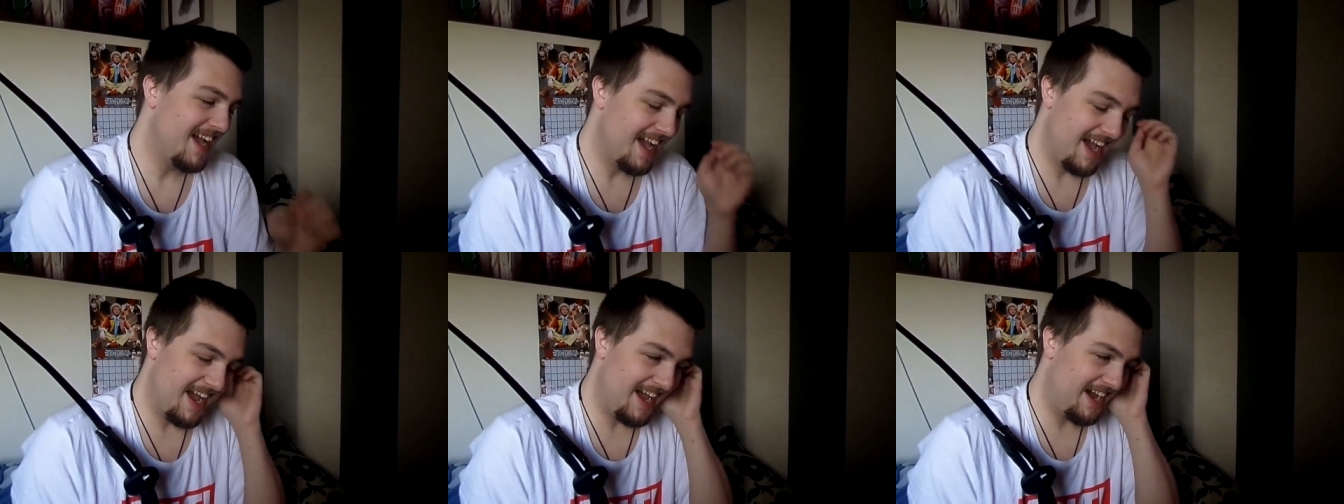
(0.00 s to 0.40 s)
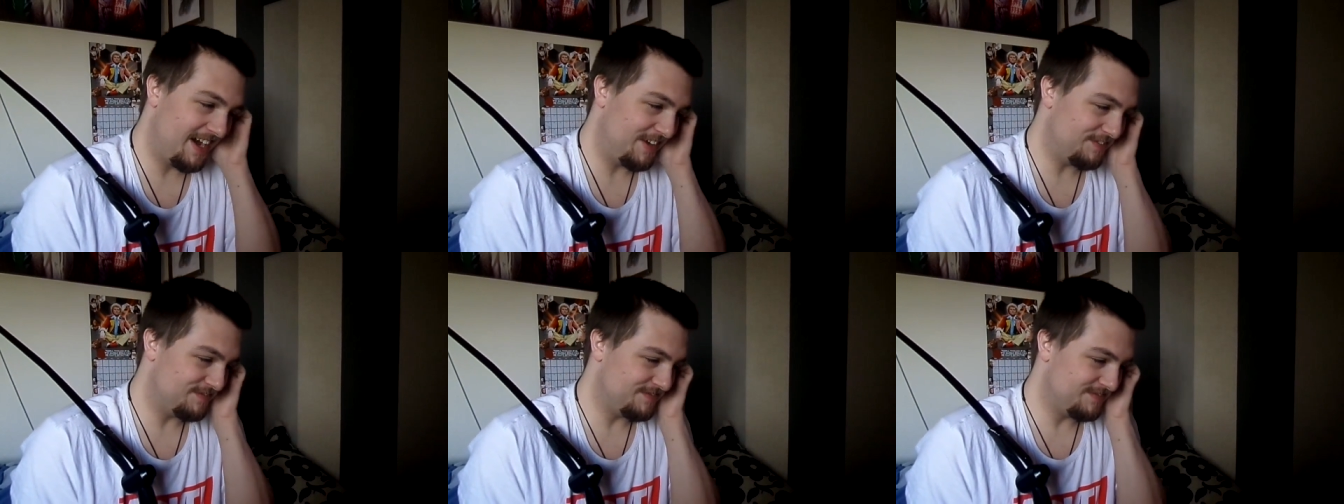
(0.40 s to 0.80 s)

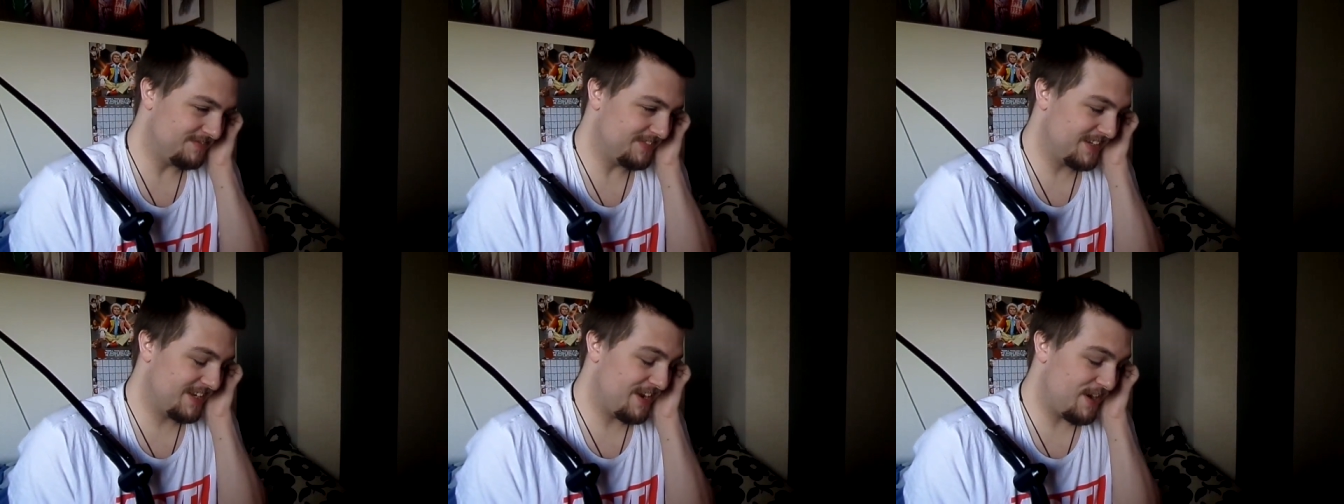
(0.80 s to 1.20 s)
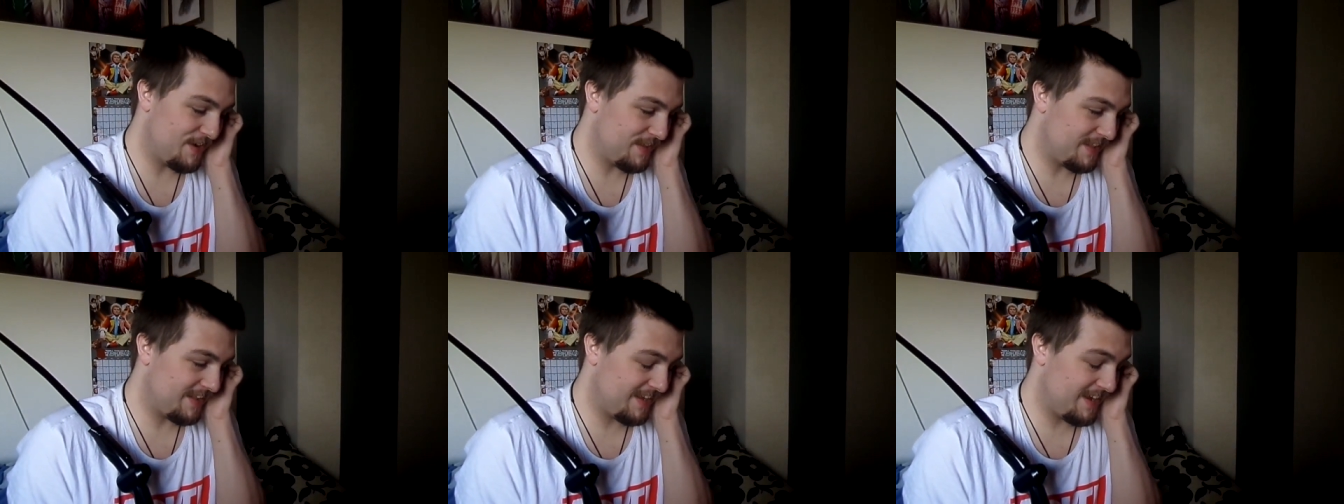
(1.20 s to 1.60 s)
um,
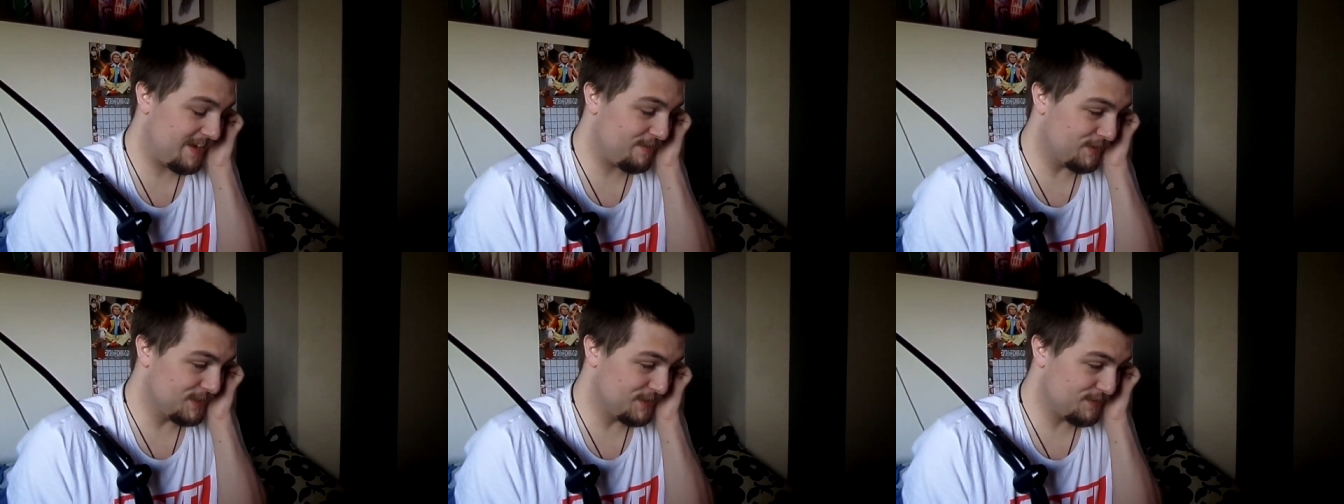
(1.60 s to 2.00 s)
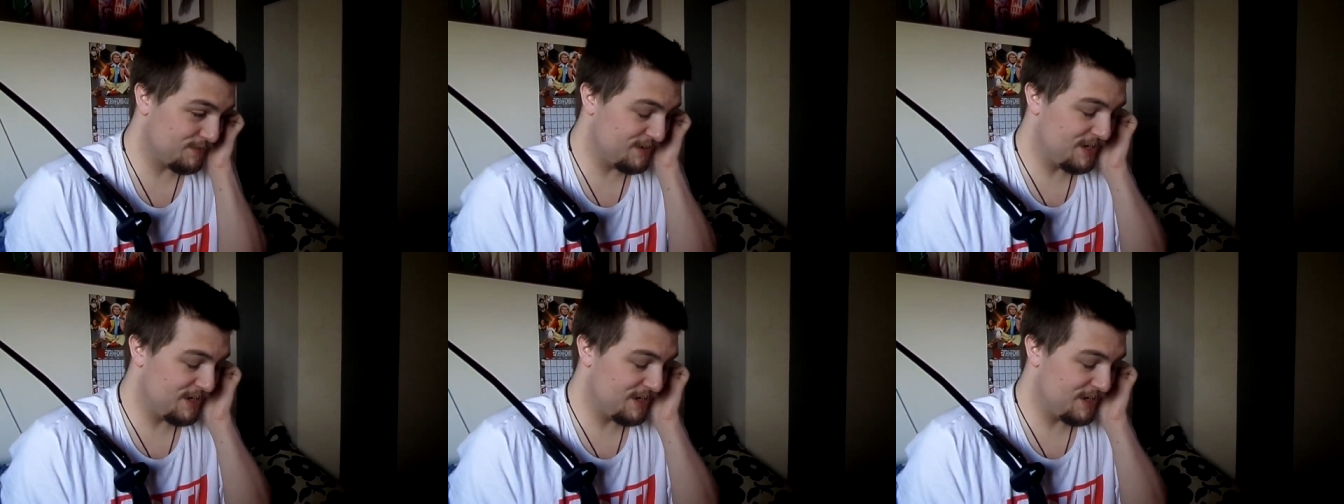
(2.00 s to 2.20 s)
no, it was,